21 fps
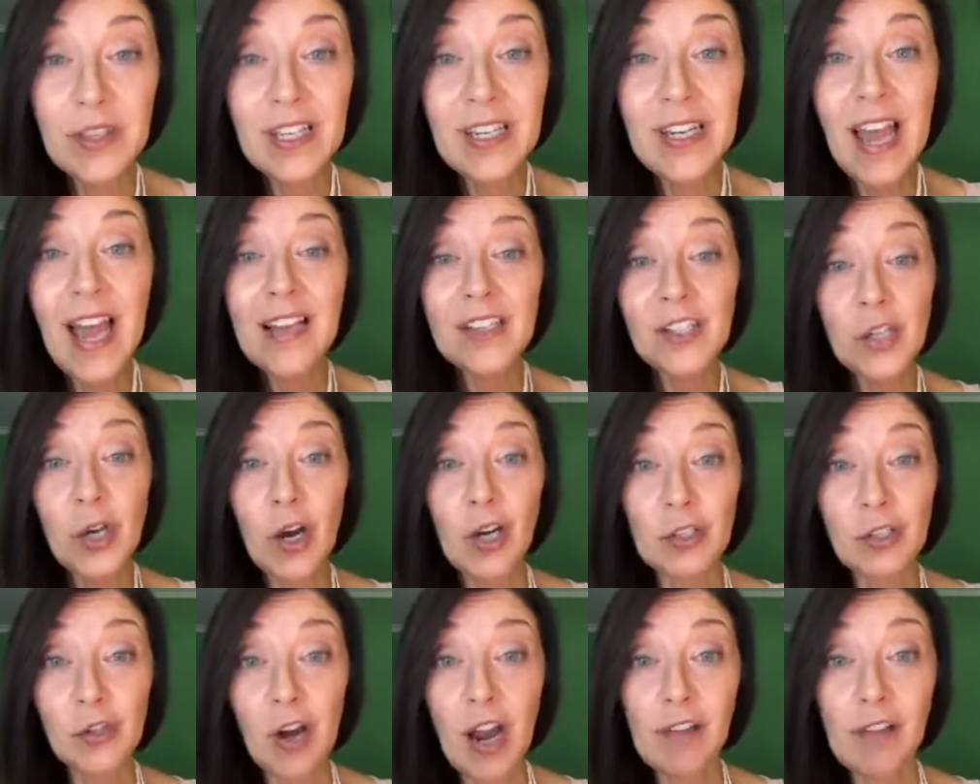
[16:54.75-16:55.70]
The
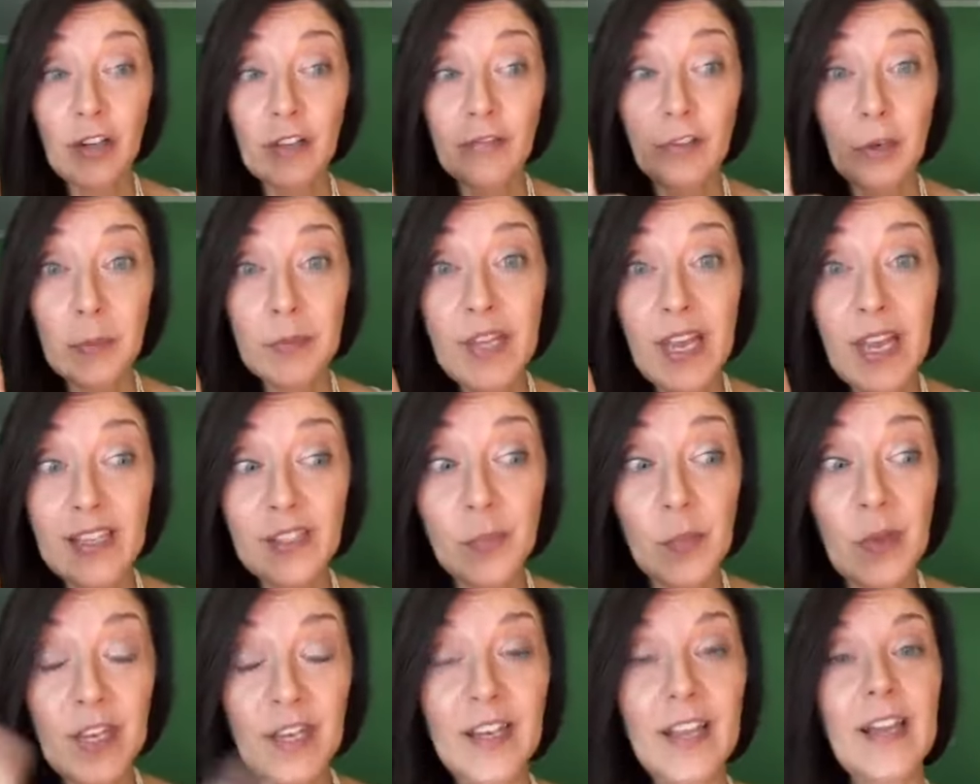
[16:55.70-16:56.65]
NASCAR driver from
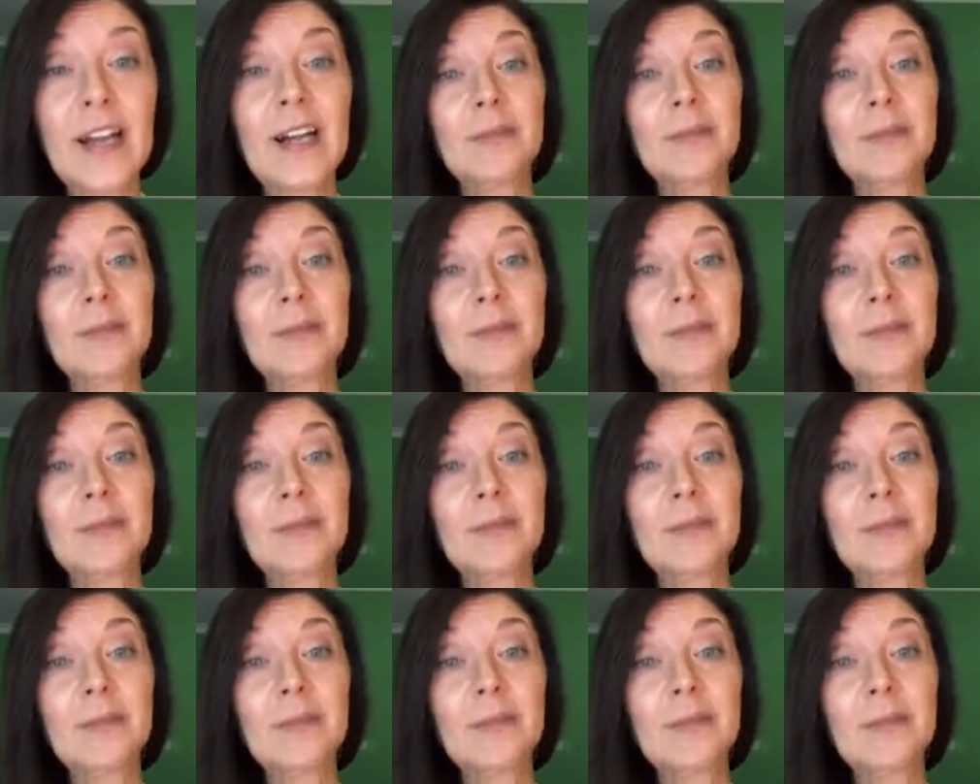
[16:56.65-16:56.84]
Tasmania.